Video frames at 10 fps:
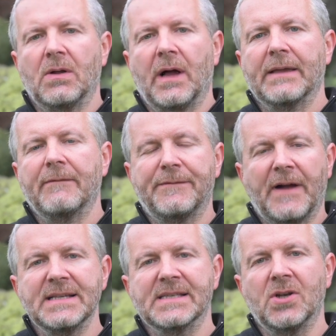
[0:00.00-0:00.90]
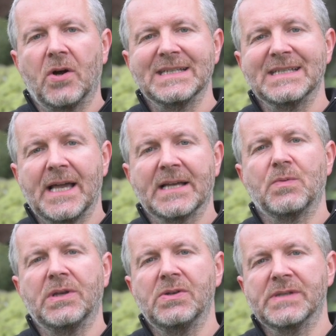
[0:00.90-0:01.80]
like face and eye detect
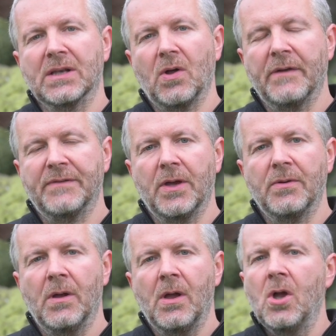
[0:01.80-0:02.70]
when using live view